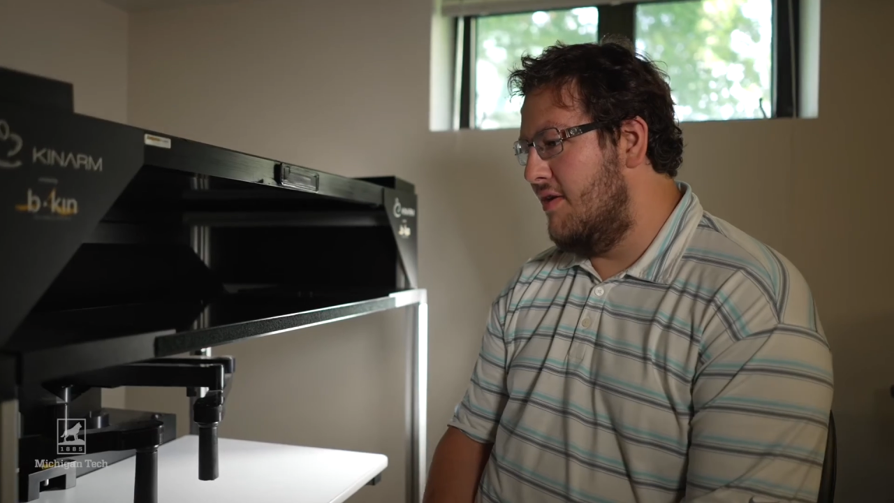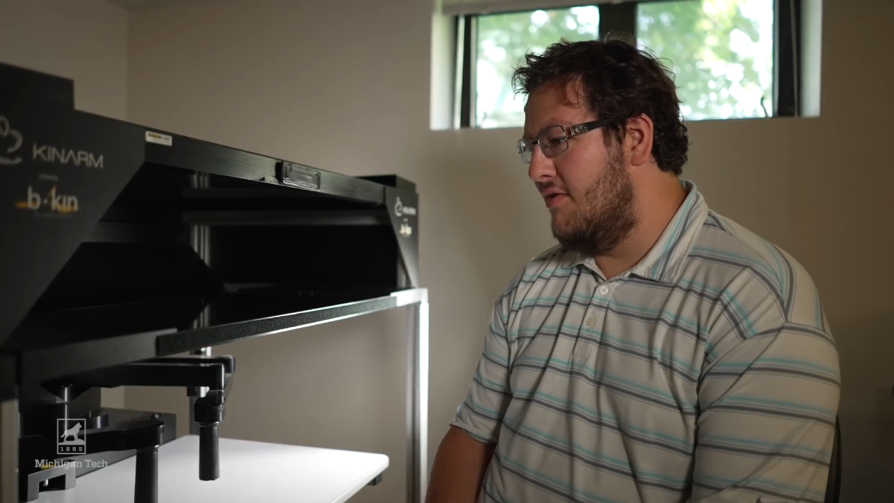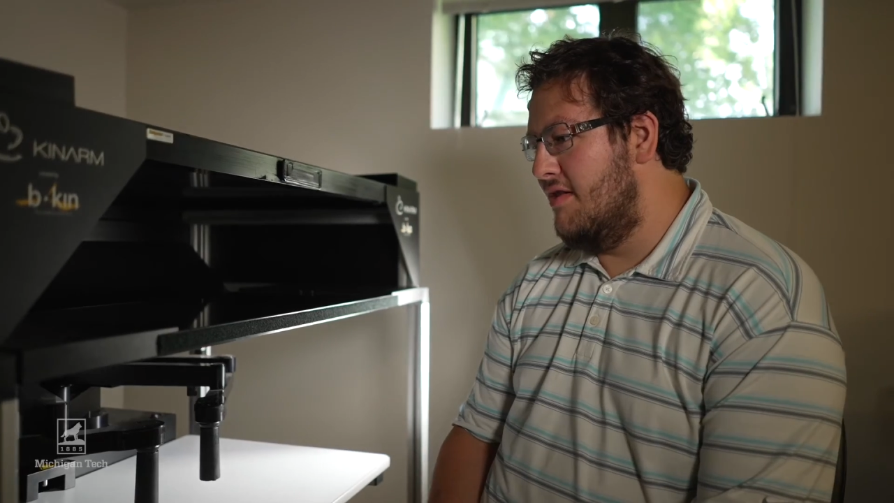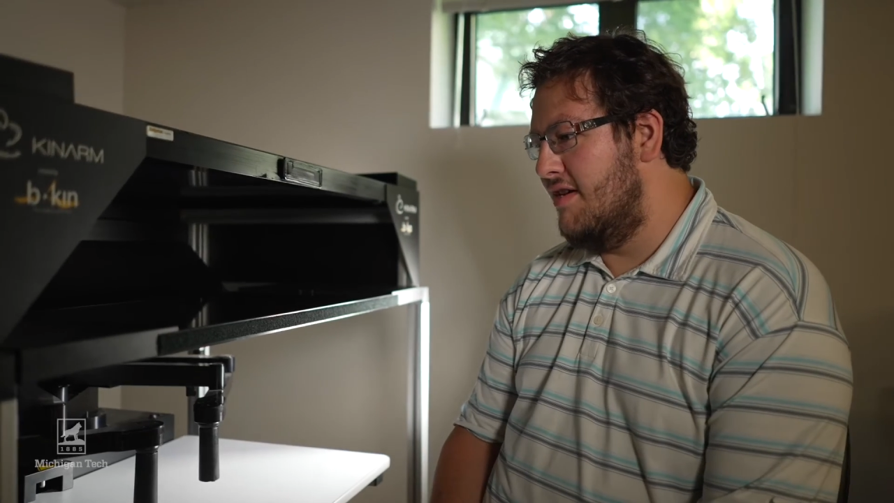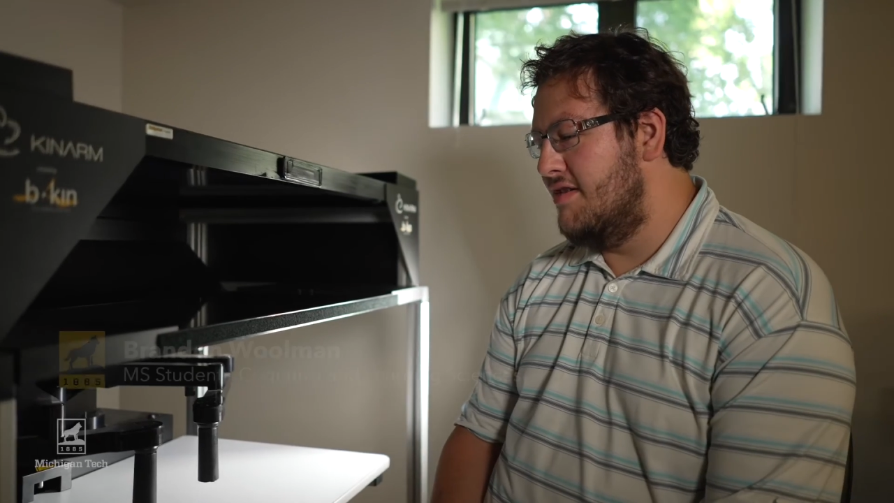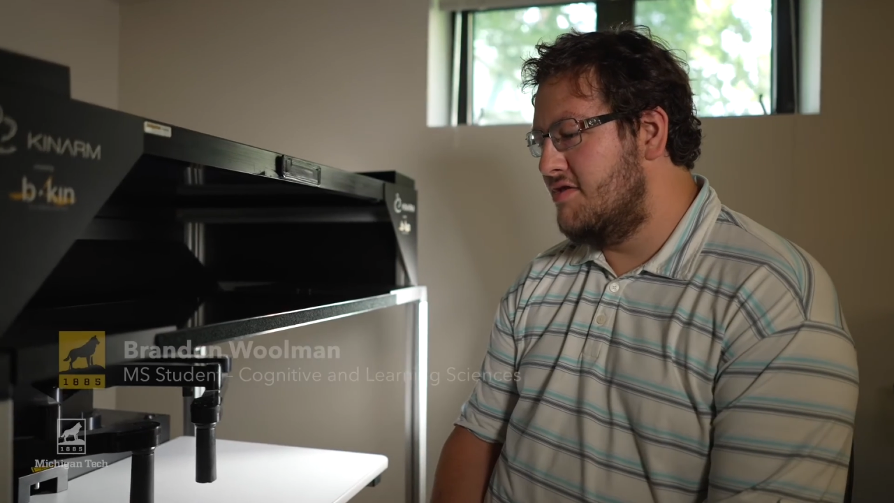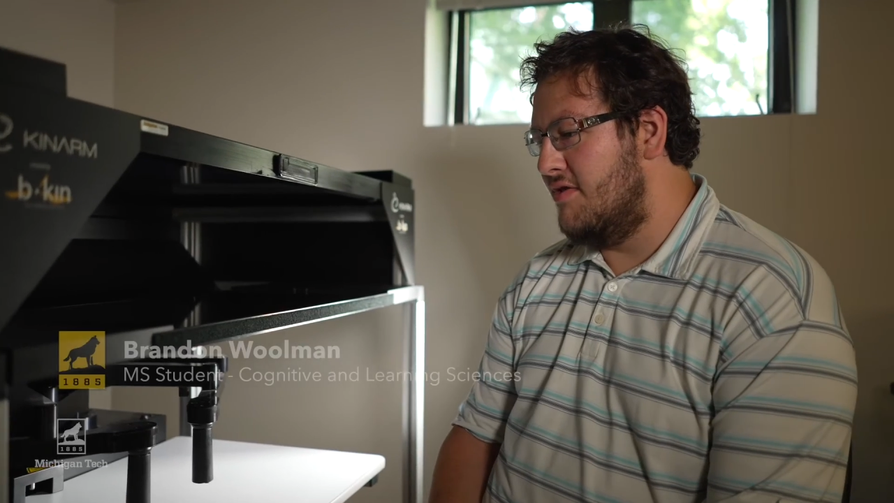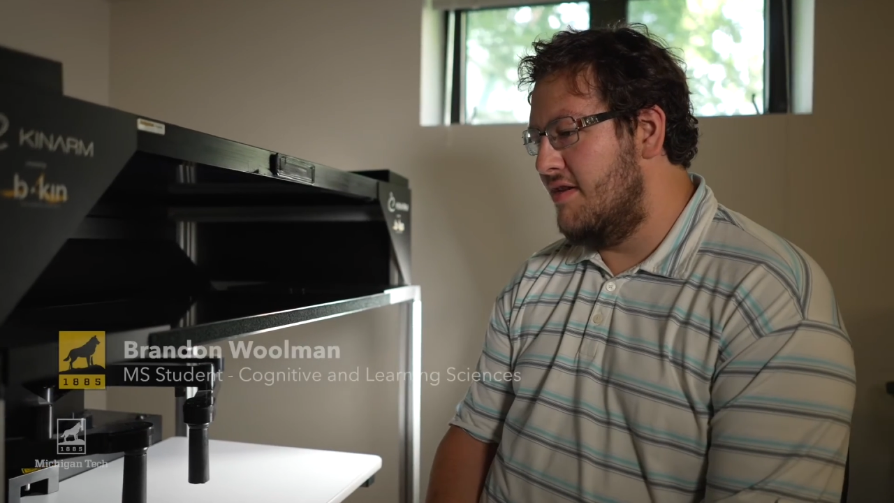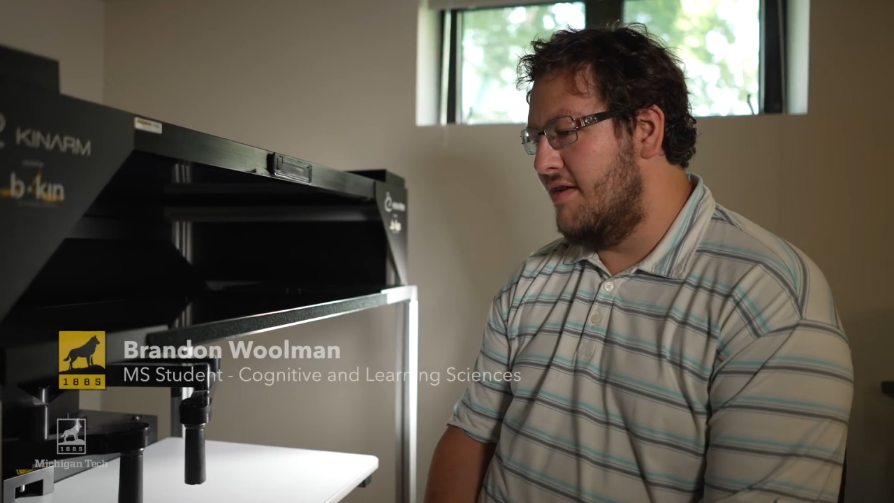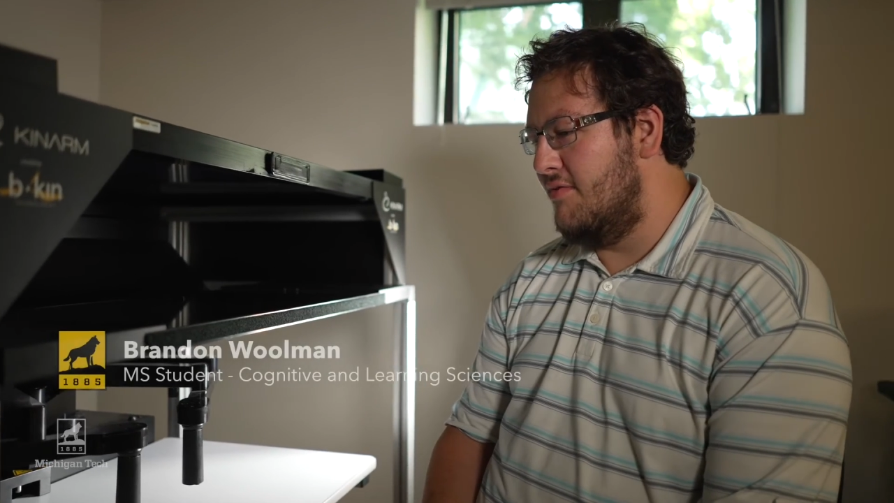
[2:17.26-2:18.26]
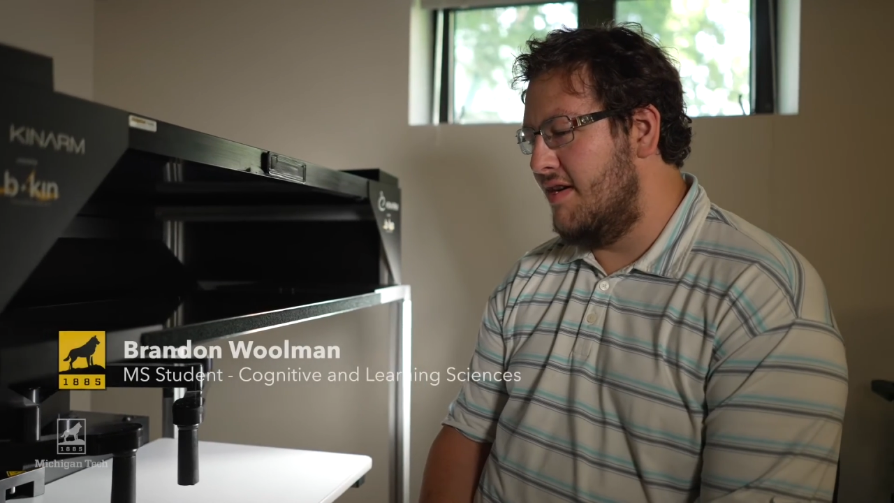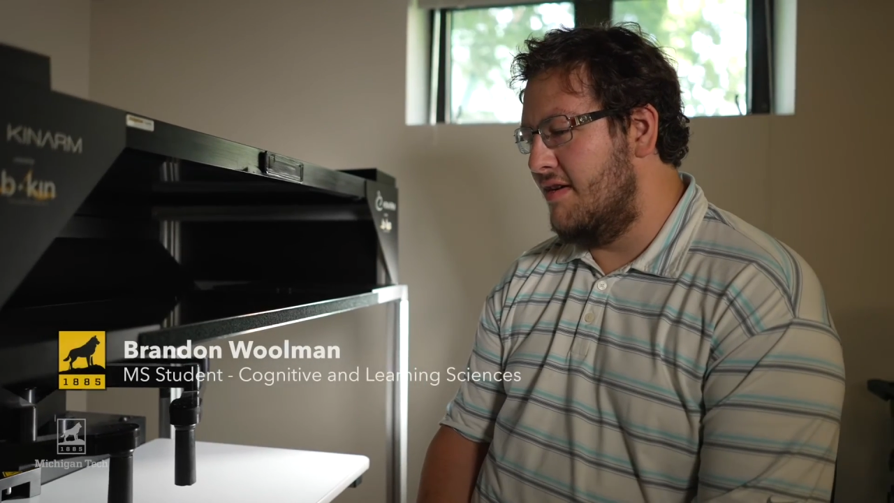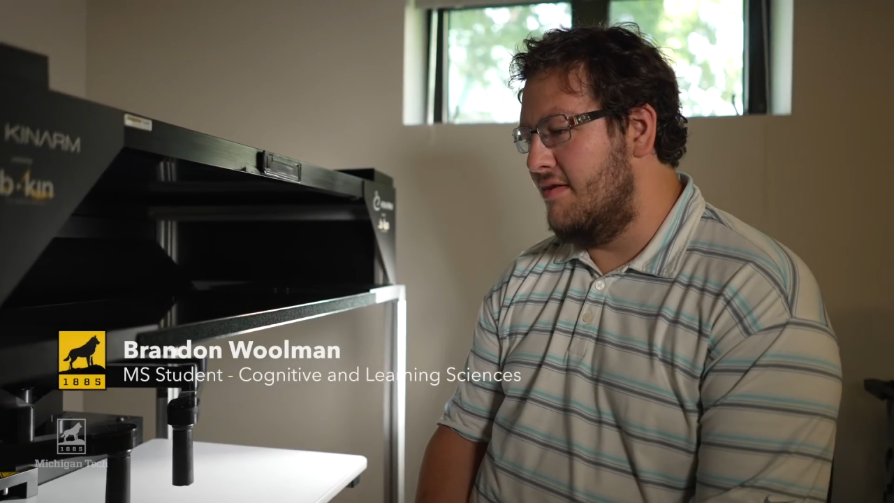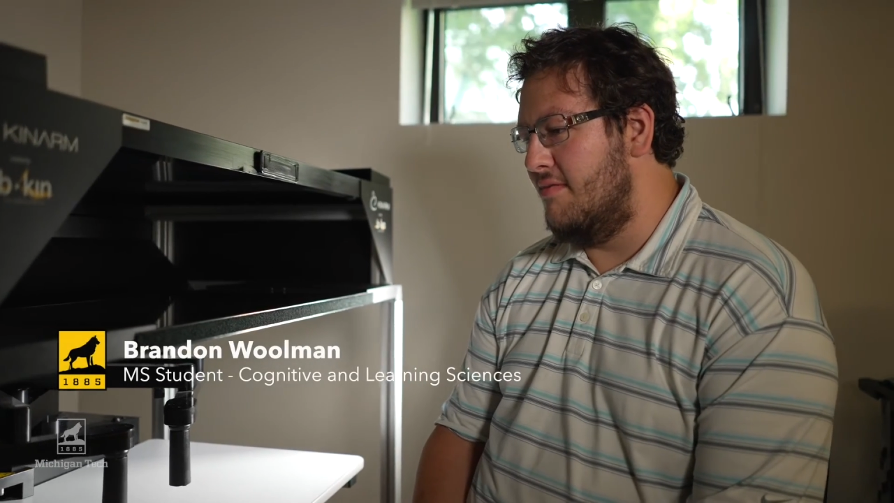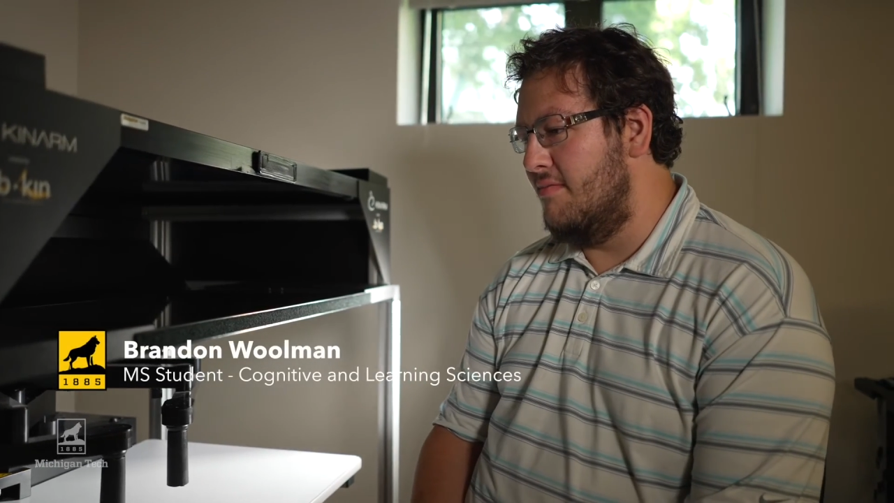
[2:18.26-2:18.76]
I really enjoy that we
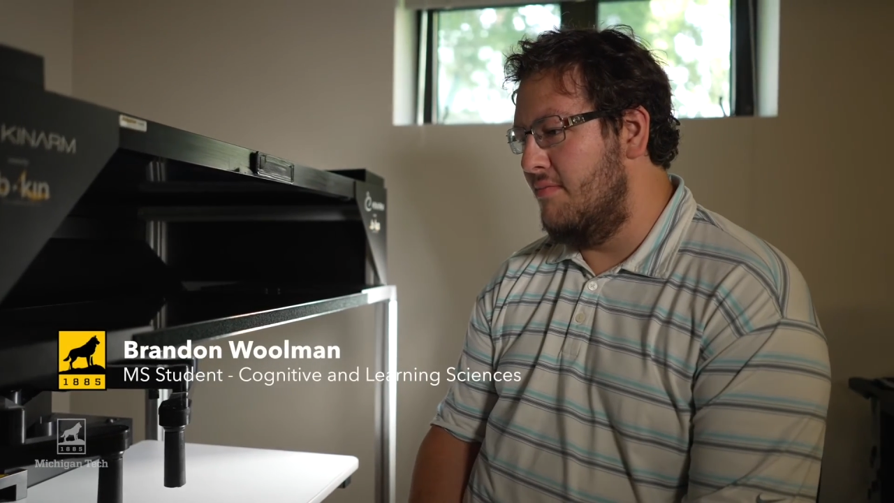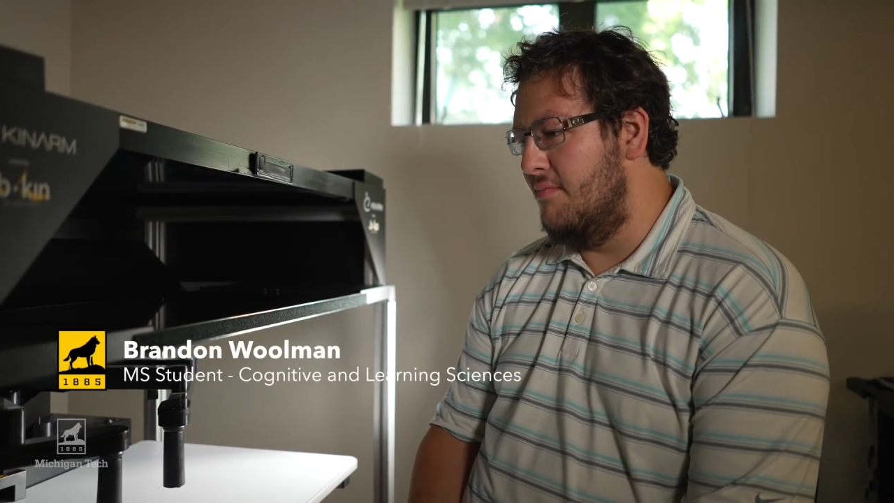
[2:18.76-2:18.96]
can